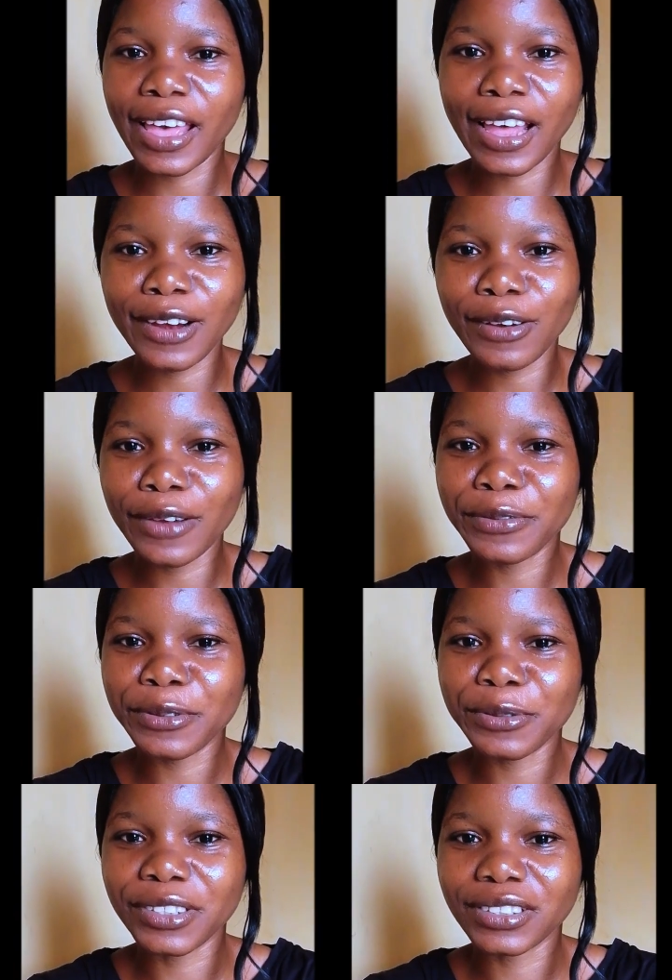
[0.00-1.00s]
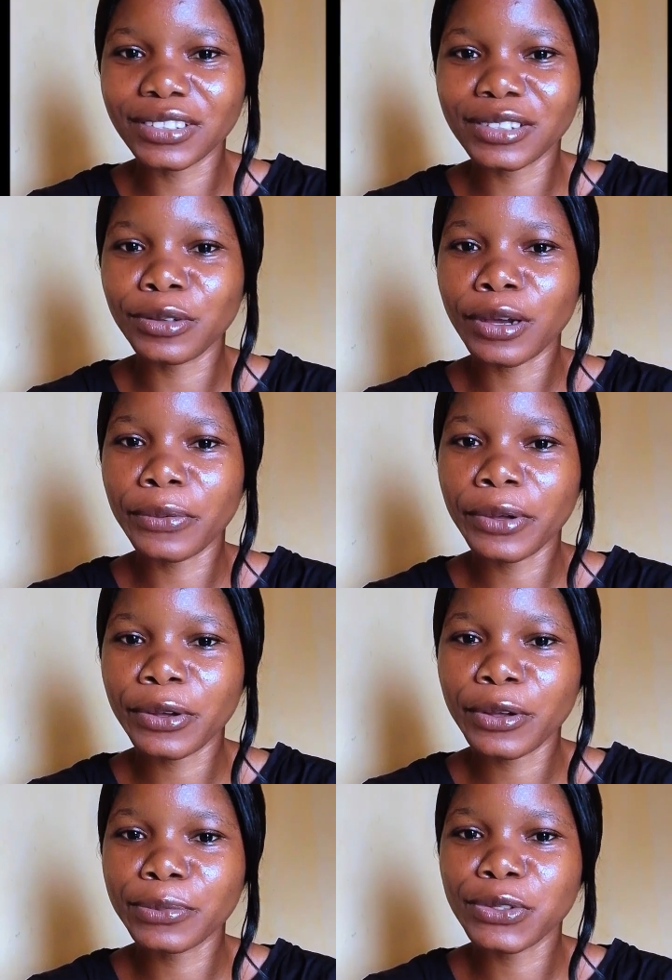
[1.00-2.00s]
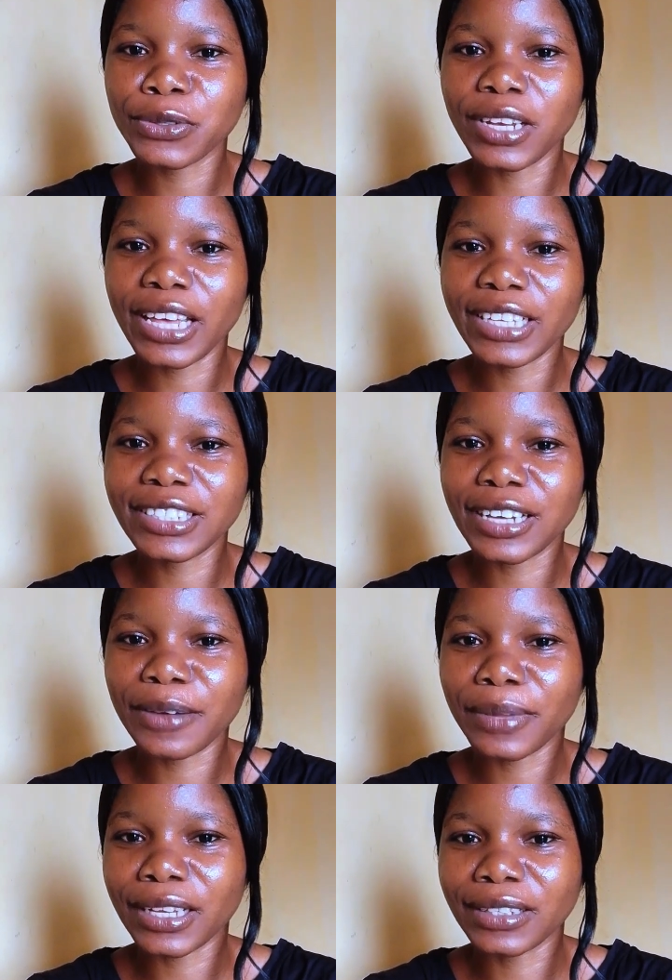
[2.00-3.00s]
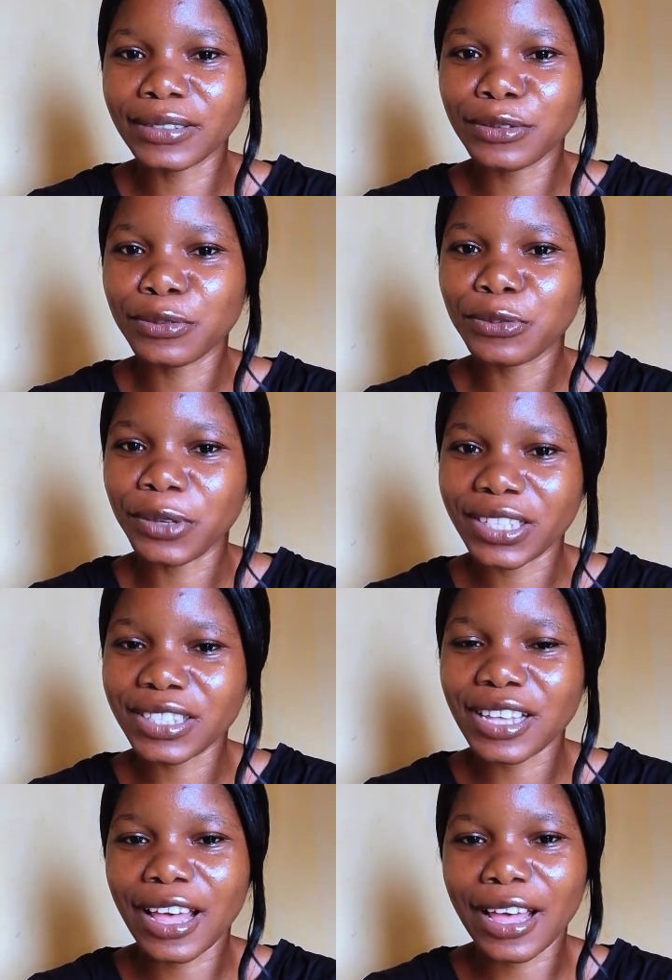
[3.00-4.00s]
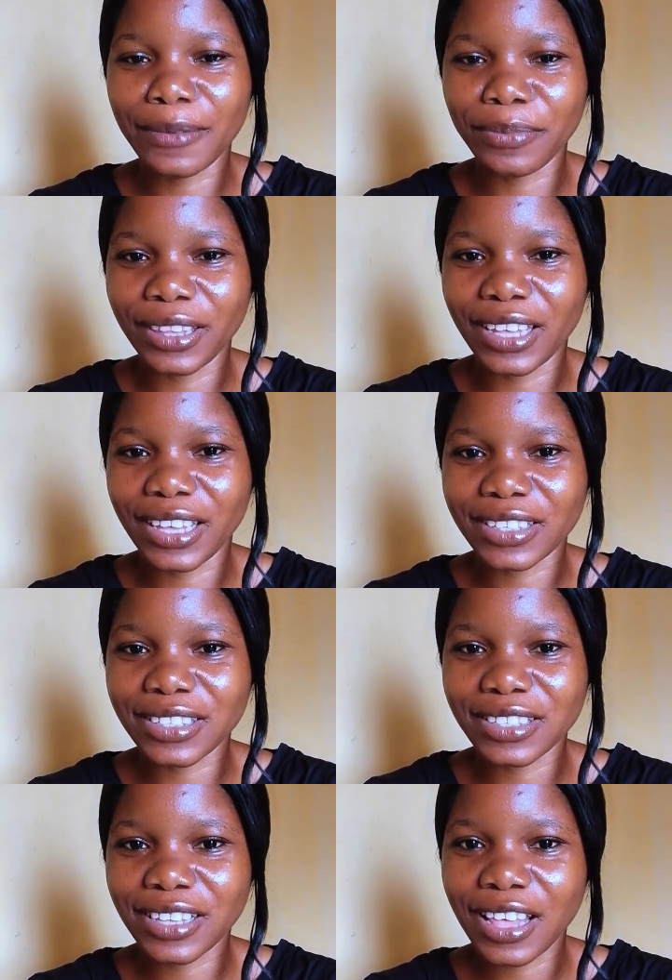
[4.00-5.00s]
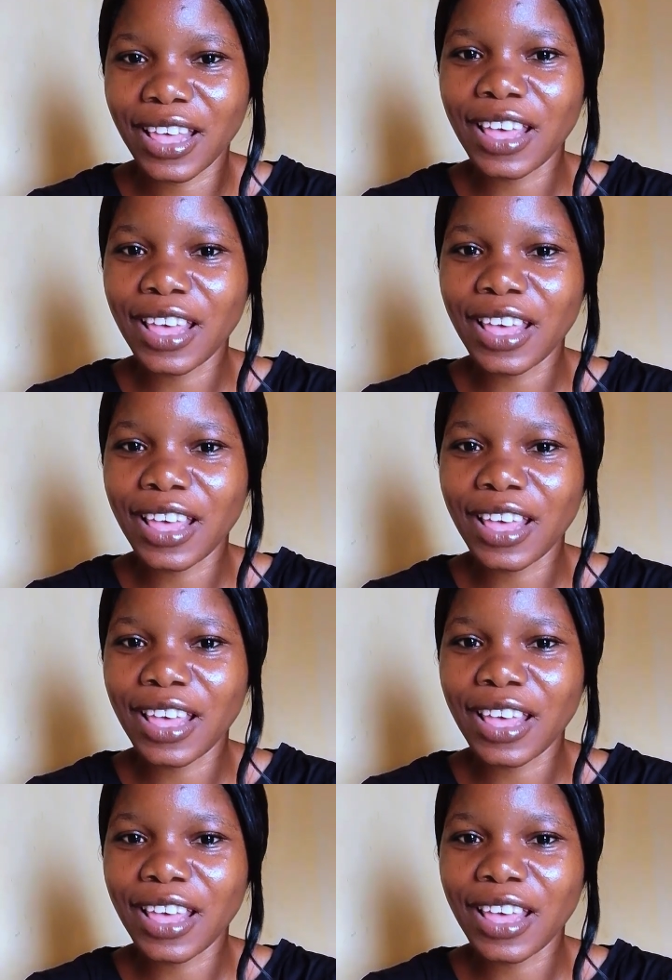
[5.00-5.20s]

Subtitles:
Hello everyone, you are welcome to Learn German with Happiness.